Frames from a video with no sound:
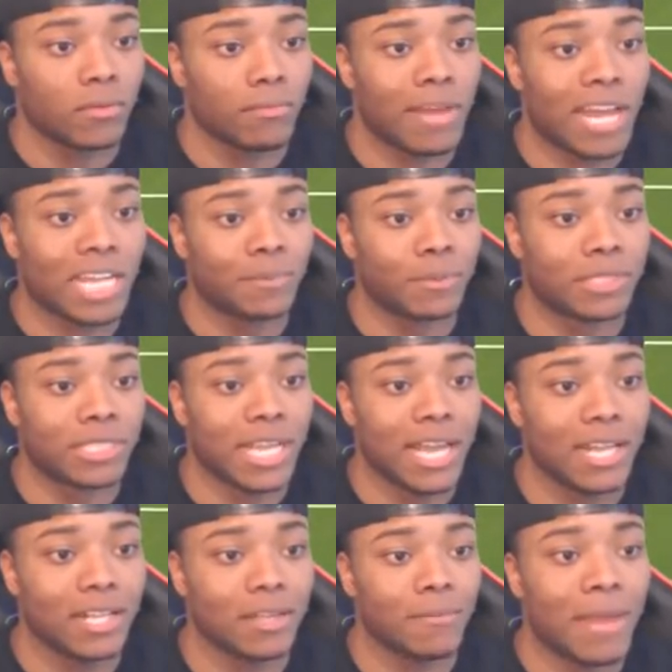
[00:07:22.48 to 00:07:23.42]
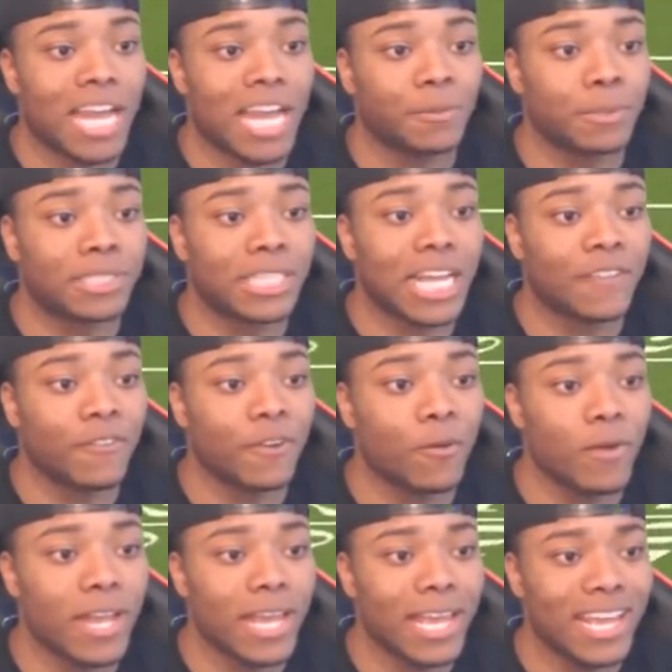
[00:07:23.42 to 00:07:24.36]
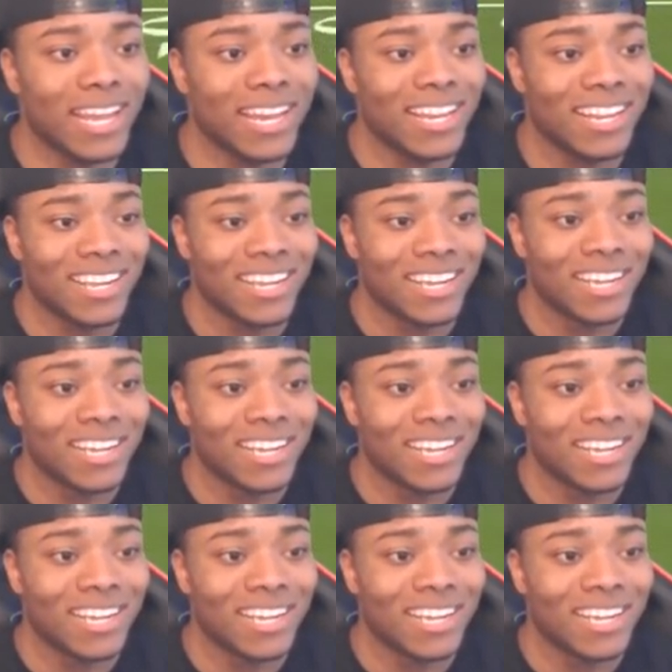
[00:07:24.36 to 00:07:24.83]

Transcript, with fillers: Max protect. Max protect for the win.